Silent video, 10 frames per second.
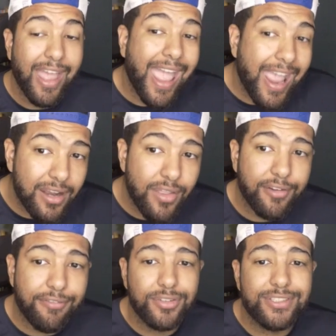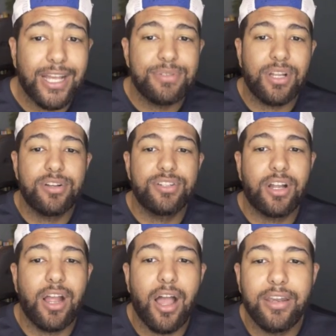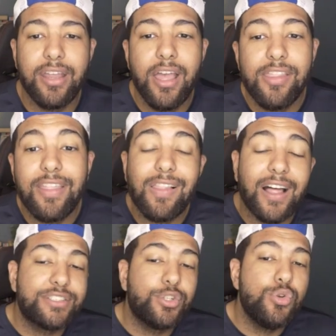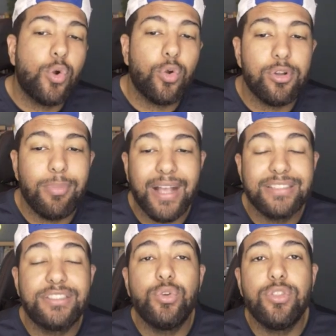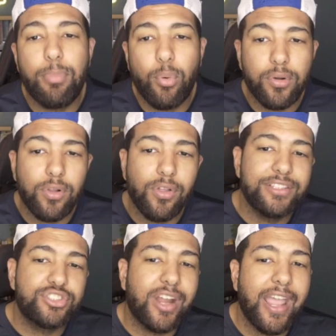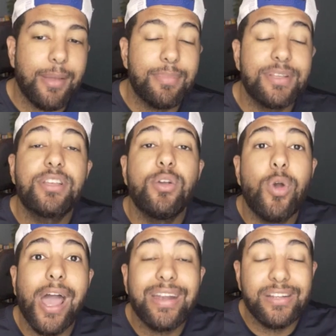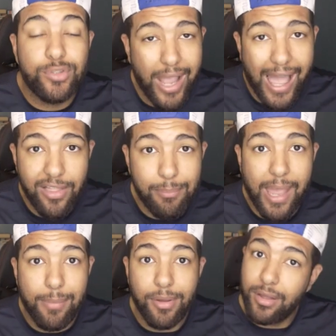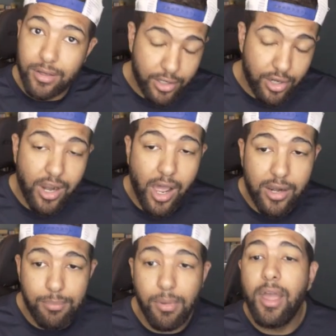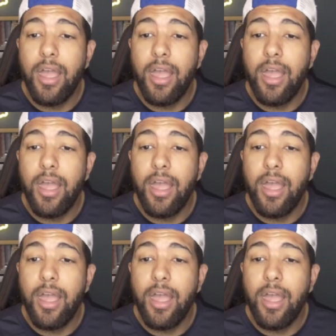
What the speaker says: 8 of their full-time starters are gone. They lost 2 cornerbacks to the portal in Trey Amos, who headed to Alabama. Good on him.